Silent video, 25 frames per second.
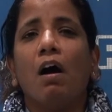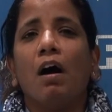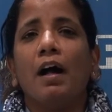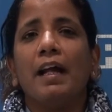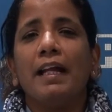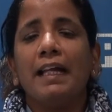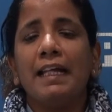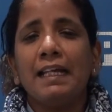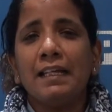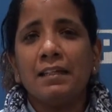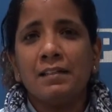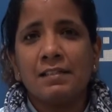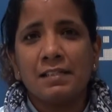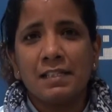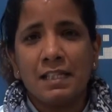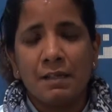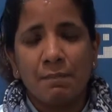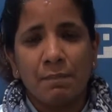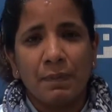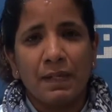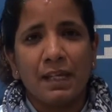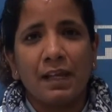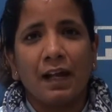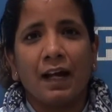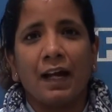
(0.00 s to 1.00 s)
in
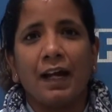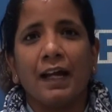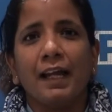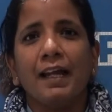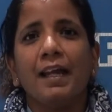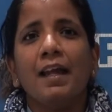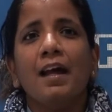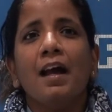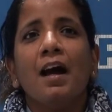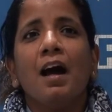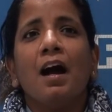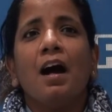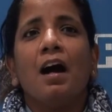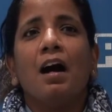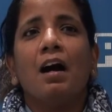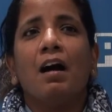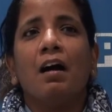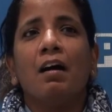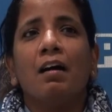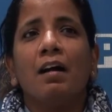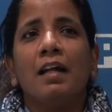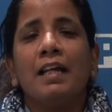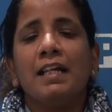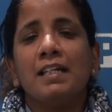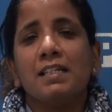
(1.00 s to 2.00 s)
CPI,
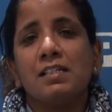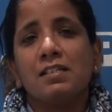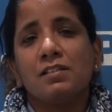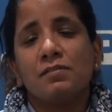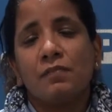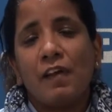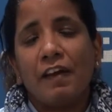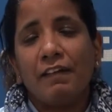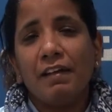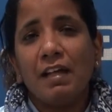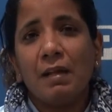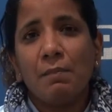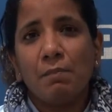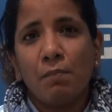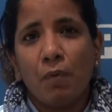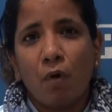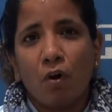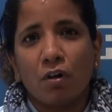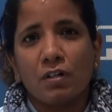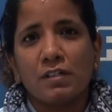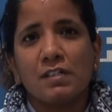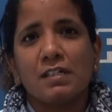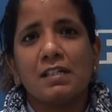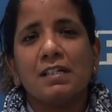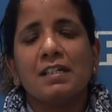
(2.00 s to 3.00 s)
it is very
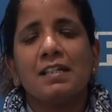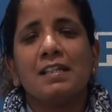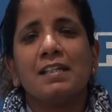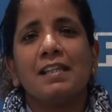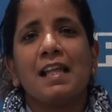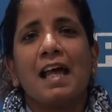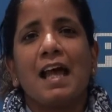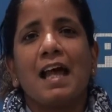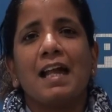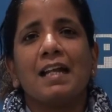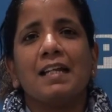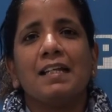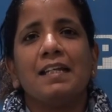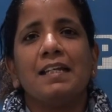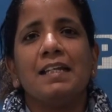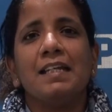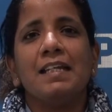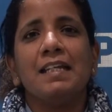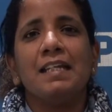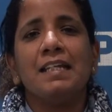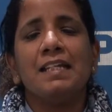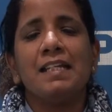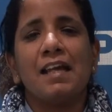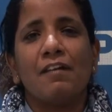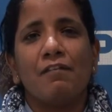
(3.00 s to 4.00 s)
important that
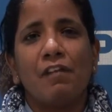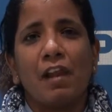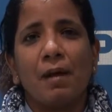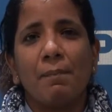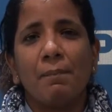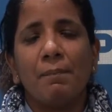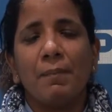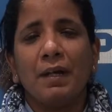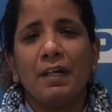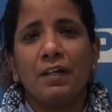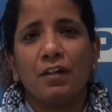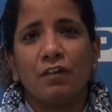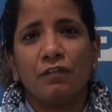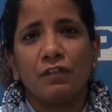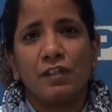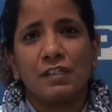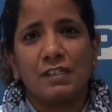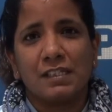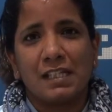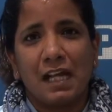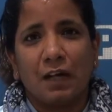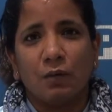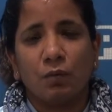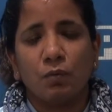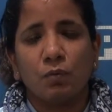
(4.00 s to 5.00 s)
the development of the
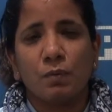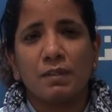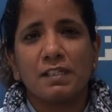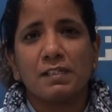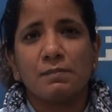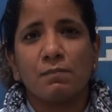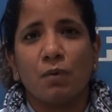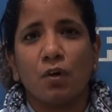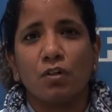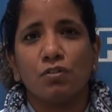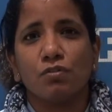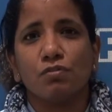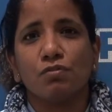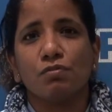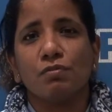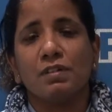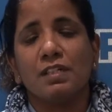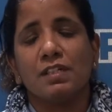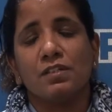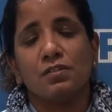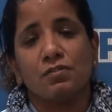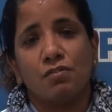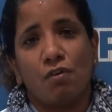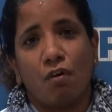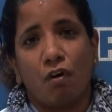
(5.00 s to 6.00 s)
southwest monsoon
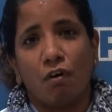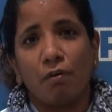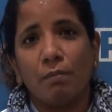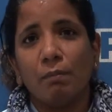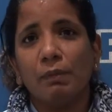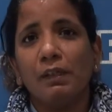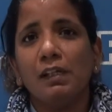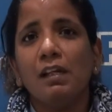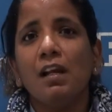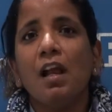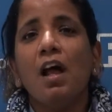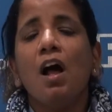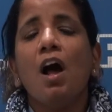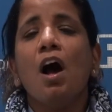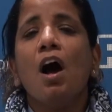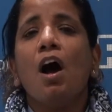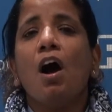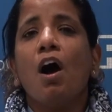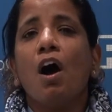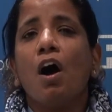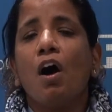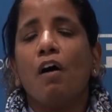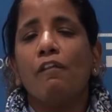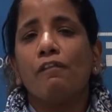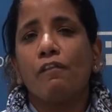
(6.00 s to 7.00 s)
is normal
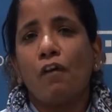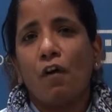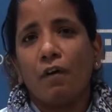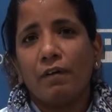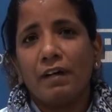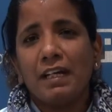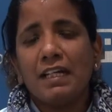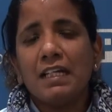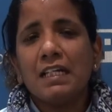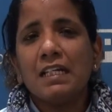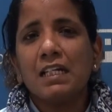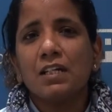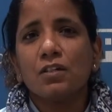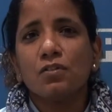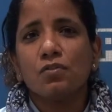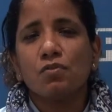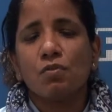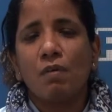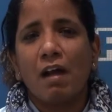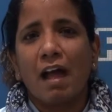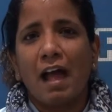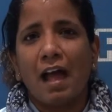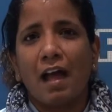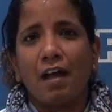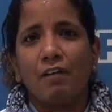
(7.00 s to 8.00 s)
for India to
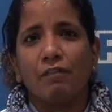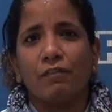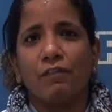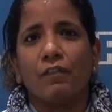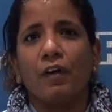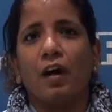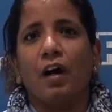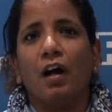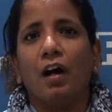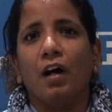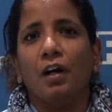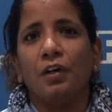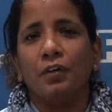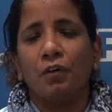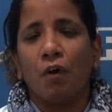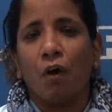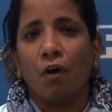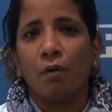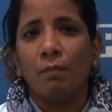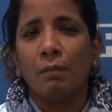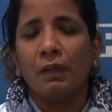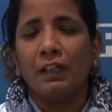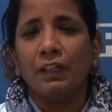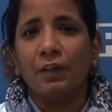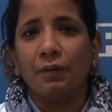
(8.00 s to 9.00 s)
have
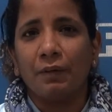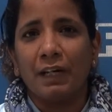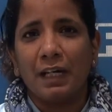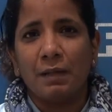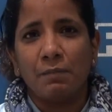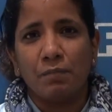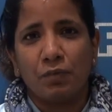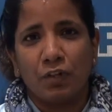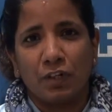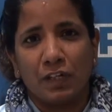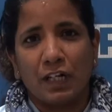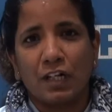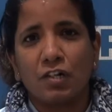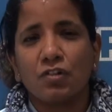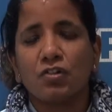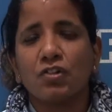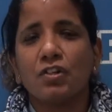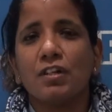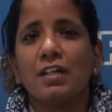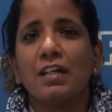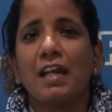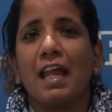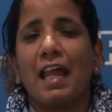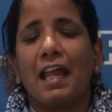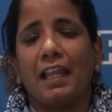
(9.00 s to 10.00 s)
normal grain
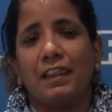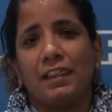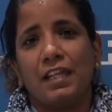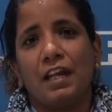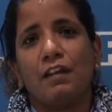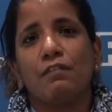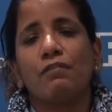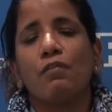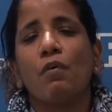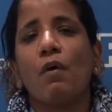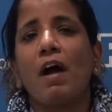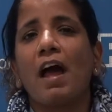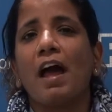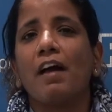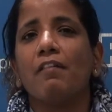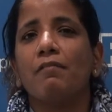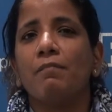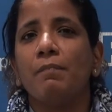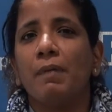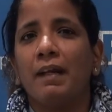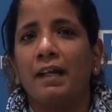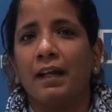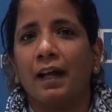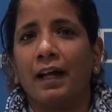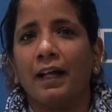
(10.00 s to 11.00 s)
production and therefore have
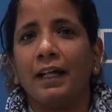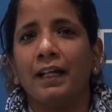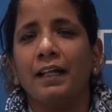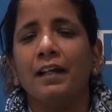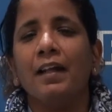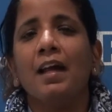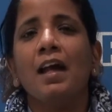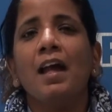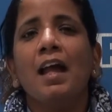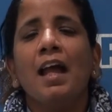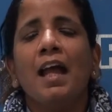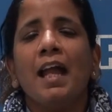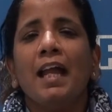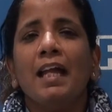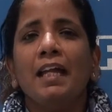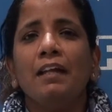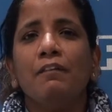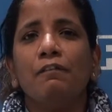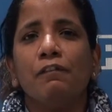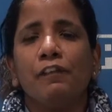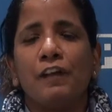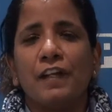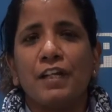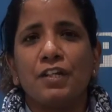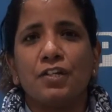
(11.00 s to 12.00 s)
benign
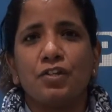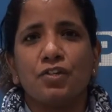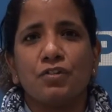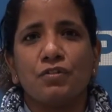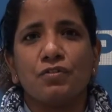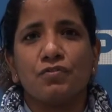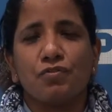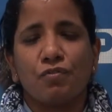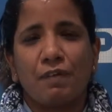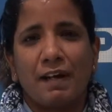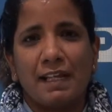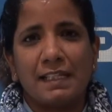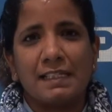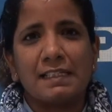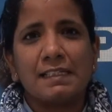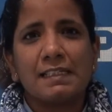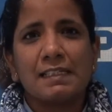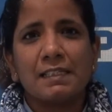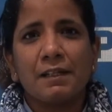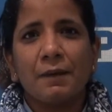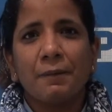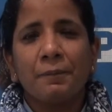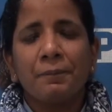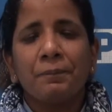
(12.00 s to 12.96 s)
inflation trends.